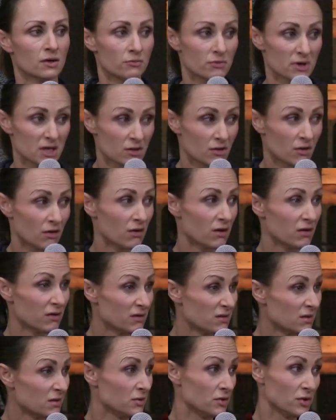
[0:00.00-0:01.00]

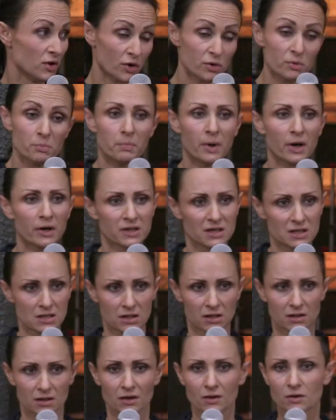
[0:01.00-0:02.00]
regard
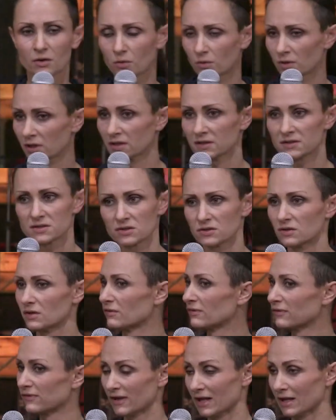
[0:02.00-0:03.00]
nobody according to
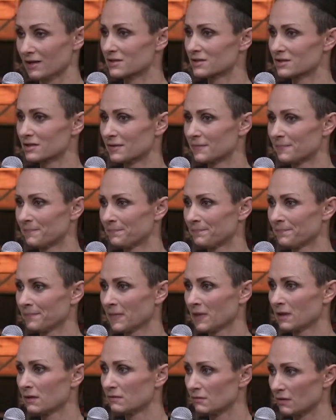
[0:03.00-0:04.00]
the flesh,
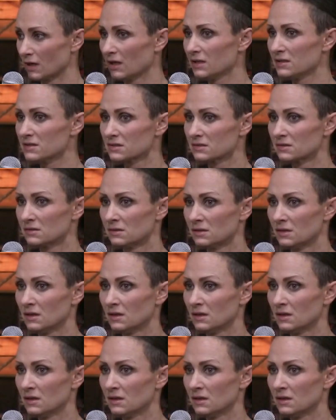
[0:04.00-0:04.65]
right?